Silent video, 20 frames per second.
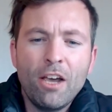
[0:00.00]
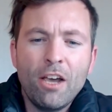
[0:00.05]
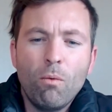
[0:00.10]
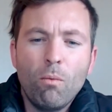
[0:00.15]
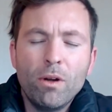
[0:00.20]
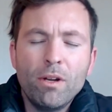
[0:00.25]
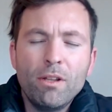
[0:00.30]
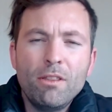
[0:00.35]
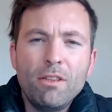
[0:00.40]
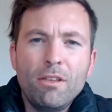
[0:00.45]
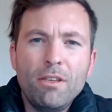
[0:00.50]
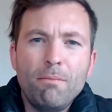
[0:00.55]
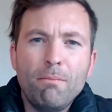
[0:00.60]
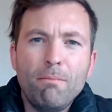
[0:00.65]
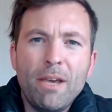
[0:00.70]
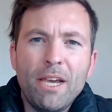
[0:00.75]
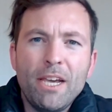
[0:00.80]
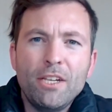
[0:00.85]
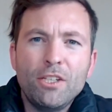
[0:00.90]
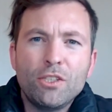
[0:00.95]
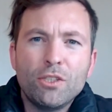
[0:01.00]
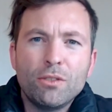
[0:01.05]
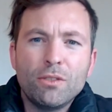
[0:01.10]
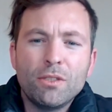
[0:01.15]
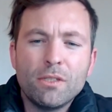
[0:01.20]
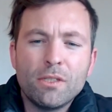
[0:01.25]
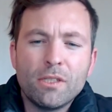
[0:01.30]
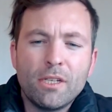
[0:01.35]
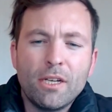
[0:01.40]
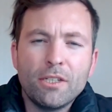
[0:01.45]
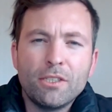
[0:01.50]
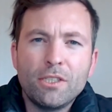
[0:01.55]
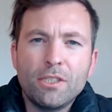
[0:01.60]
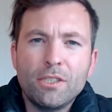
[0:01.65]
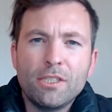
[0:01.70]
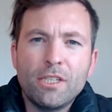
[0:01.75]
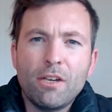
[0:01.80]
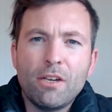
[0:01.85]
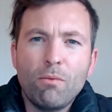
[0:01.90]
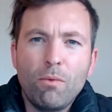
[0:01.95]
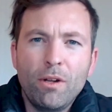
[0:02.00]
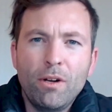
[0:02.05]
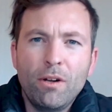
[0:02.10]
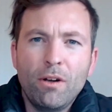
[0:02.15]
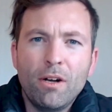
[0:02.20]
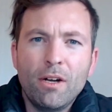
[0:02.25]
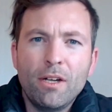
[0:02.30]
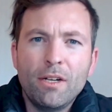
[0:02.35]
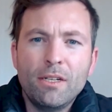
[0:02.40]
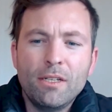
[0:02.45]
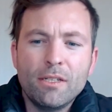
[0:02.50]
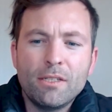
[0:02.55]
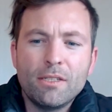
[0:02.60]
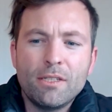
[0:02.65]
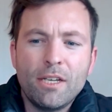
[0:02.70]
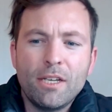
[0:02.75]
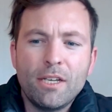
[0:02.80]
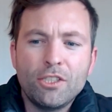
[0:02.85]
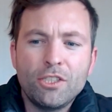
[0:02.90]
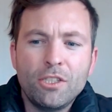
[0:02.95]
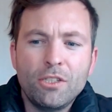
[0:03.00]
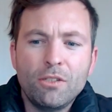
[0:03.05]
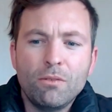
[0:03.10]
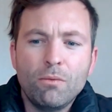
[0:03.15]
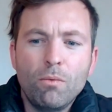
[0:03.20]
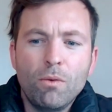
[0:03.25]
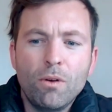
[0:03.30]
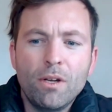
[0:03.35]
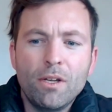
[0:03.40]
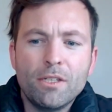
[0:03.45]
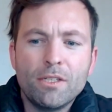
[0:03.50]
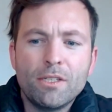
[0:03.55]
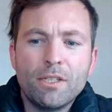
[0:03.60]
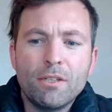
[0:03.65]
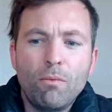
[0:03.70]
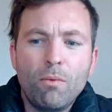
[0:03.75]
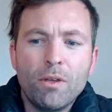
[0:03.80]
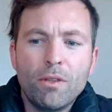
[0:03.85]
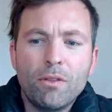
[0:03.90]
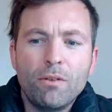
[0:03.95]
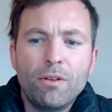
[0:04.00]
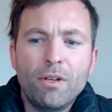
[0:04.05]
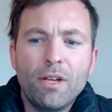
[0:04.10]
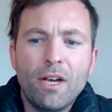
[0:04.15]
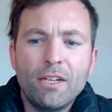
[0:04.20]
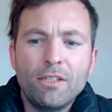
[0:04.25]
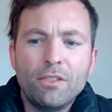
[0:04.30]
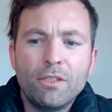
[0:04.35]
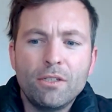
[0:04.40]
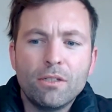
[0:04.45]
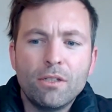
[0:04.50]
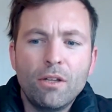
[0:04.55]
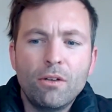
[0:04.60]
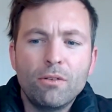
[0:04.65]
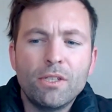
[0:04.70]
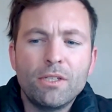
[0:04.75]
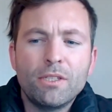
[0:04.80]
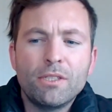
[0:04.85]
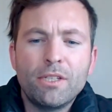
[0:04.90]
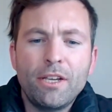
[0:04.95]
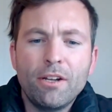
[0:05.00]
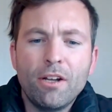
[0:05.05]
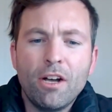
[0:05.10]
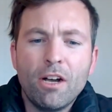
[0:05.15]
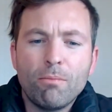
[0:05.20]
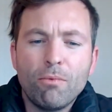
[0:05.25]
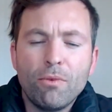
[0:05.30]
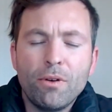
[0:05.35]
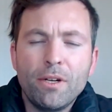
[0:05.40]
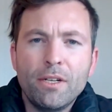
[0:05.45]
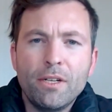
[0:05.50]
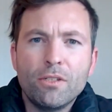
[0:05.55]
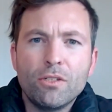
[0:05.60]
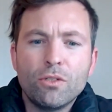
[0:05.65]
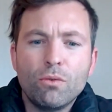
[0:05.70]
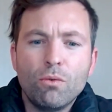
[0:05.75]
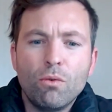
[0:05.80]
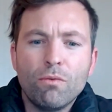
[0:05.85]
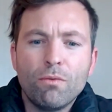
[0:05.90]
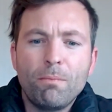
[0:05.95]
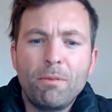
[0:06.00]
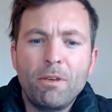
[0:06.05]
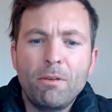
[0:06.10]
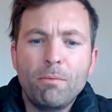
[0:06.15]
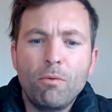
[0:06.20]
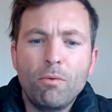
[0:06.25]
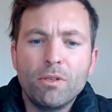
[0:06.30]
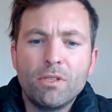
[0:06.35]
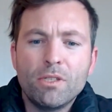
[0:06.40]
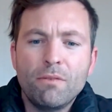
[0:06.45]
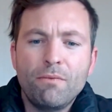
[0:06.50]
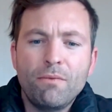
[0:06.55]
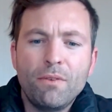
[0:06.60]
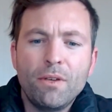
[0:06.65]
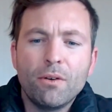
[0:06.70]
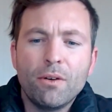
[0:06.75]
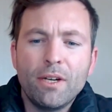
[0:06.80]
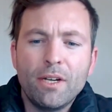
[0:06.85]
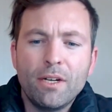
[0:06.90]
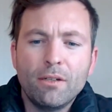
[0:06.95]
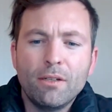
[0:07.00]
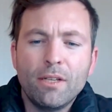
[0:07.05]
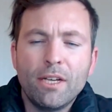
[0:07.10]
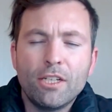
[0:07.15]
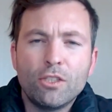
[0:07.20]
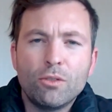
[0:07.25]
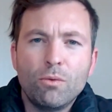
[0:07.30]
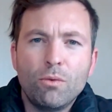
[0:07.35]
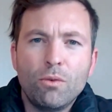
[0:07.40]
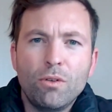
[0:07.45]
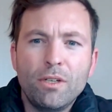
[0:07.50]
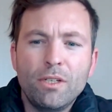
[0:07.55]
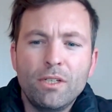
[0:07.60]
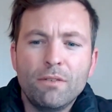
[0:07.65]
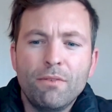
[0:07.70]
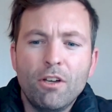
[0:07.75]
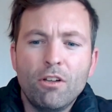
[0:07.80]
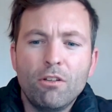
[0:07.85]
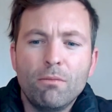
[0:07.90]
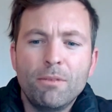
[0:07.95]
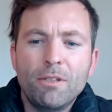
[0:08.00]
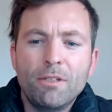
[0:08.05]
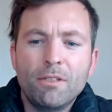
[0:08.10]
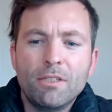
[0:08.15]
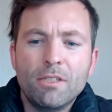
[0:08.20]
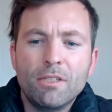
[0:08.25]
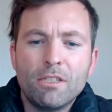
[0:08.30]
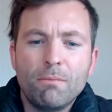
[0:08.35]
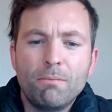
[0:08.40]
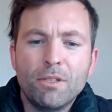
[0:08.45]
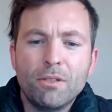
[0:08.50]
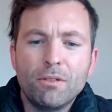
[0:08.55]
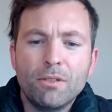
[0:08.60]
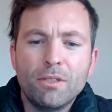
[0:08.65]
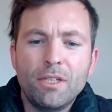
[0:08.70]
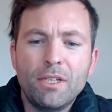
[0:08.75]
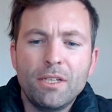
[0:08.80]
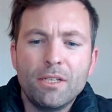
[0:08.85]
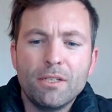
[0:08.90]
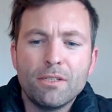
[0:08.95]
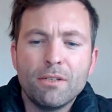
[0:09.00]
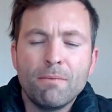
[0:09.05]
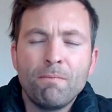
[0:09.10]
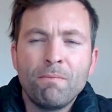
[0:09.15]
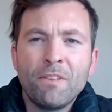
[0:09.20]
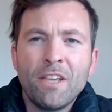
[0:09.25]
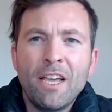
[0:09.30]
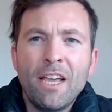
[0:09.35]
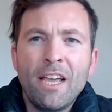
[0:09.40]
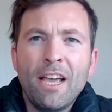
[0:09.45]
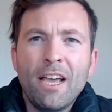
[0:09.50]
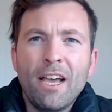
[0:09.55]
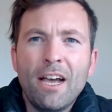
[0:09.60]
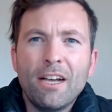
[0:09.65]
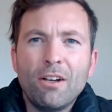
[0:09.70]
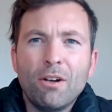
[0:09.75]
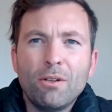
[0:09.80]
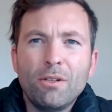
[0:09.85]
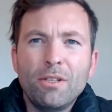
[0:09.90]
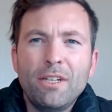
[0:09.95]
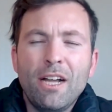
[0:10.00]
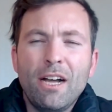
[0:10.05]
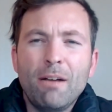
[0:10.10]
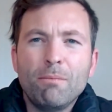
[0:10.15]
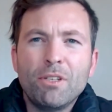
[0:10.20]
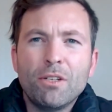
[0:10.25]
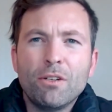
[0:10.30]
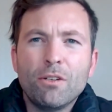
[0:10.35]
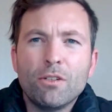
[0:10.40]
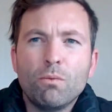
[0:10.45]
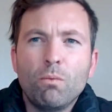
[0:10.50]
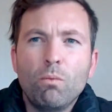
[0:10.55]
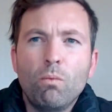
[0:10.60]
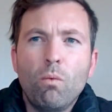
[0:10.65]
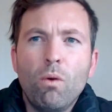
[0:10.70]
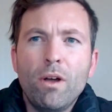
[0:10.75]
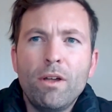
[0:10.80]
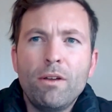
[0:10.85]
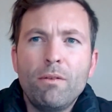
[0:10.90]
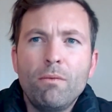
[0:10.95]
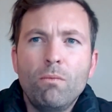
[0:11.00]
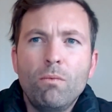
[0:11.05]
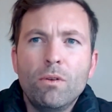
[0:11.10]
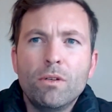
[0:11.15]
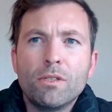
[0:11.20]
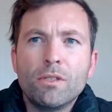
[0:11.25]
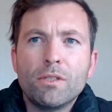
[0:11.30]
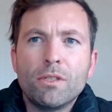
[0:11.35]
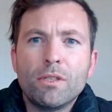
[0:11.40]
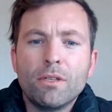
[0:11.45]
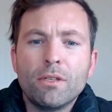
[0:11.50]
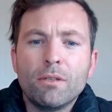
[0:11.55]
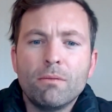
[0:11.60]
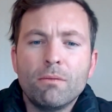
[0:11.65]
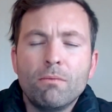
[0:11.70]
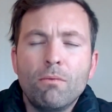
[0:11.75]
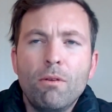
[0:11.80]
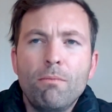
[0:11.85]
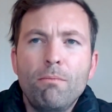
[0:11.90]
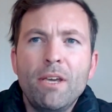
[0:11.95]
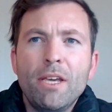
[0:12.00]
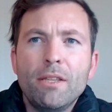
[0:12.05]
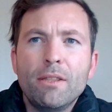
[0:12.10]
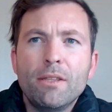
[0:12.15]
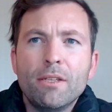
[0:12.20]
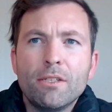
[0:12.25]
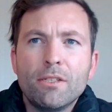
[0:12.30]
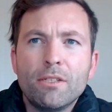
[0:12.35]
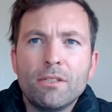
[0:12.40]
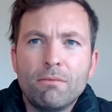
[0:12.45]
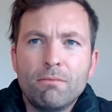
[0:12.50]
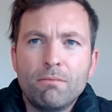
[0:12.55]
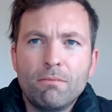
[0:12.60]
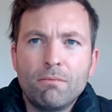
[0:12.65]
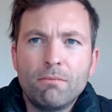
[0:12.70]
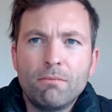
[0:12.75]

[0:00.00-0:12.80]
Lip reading: One of the major discussions that went on this session was whether or not to close a state-operated school for people with severe intellectual and development disabilities. Carlene, I'm curious, what made this